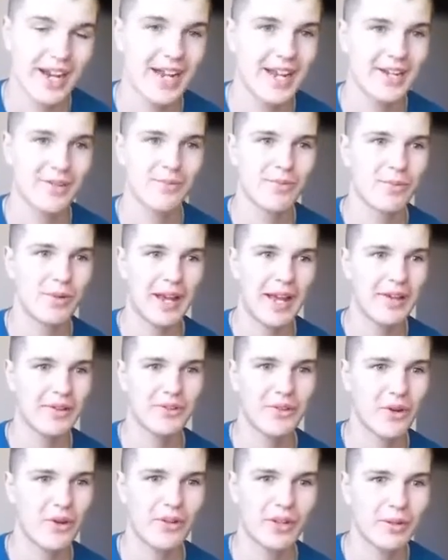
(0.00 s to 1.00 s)
and we
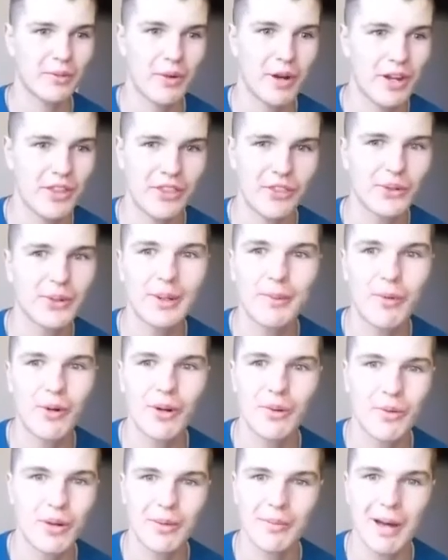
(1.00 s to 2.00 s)
had to only run
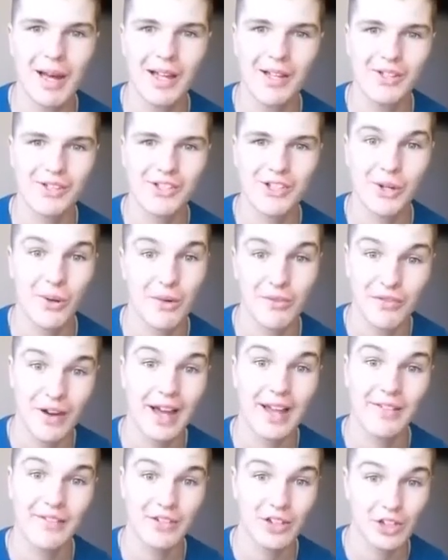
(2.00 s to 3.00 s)
3.1 miles, so a
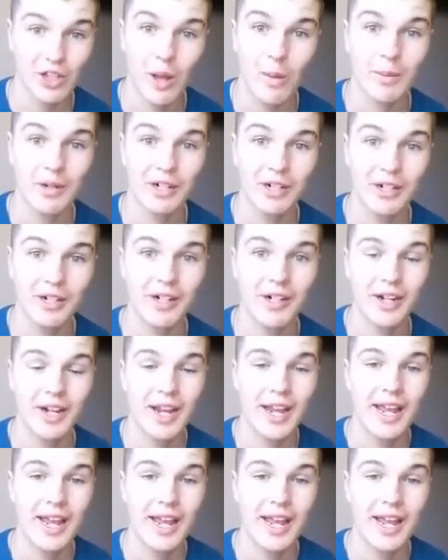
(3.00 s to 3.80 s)
5 kilometer,